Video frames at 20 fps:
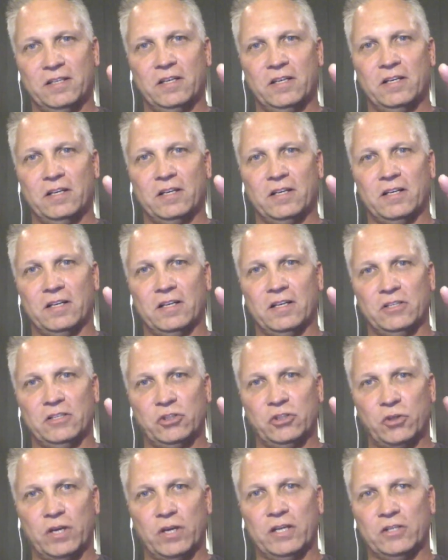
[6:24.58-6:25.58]
uh,
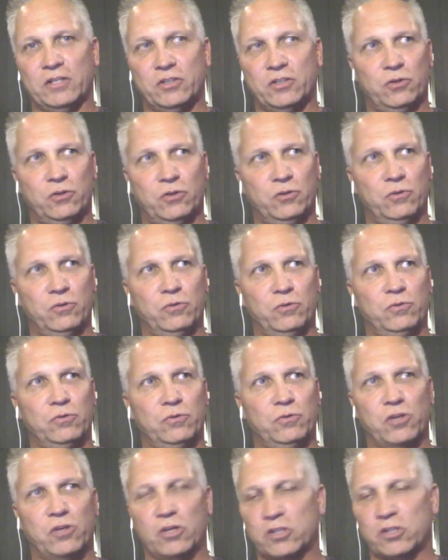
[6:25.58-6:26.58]
trying to
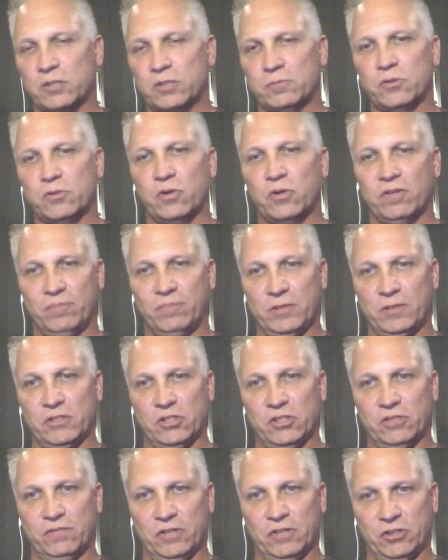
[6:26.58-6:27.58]
start some sort of
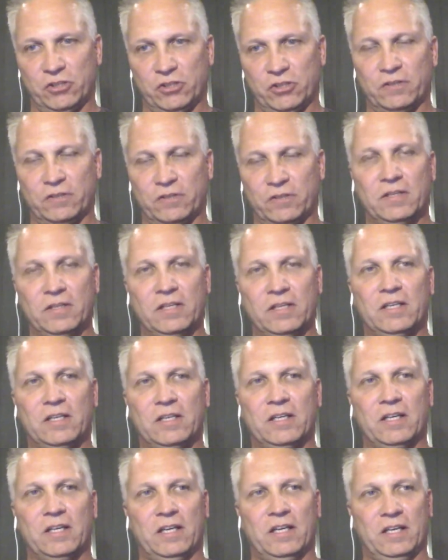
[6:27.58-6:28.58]
business venture,
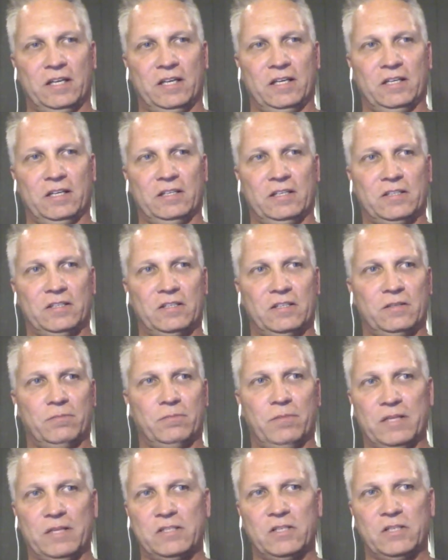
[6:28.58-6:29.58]
and
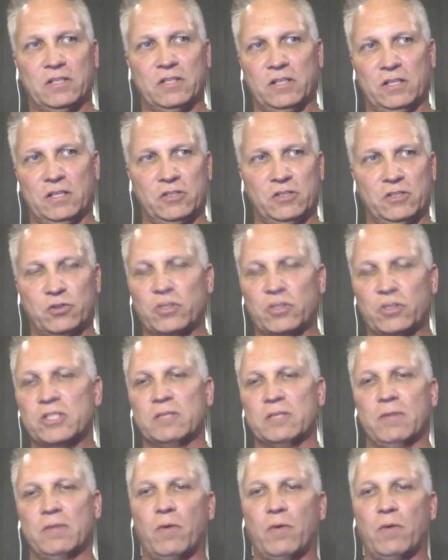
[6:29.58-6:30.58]
basically stressing
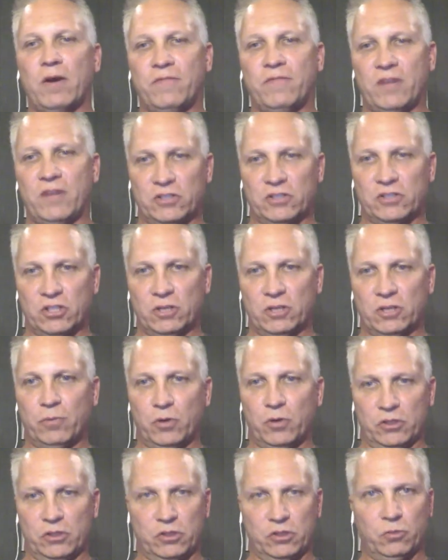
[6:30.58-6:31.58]
my wife out to the
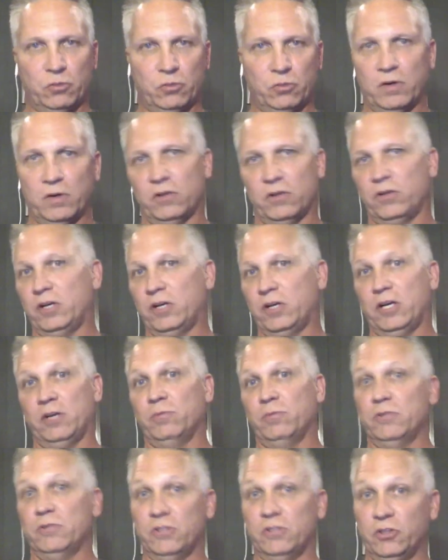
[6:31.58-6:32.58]
point to where her hair
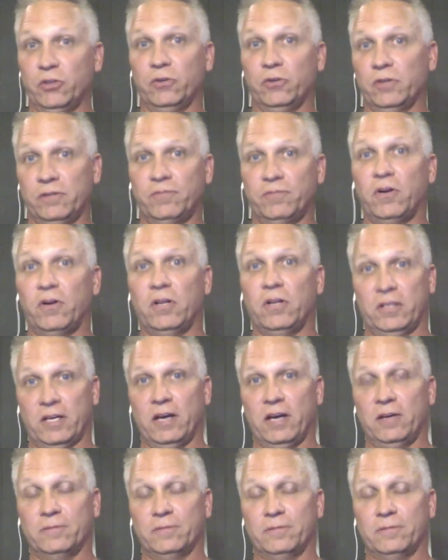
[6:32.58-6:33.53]
was literally falling out.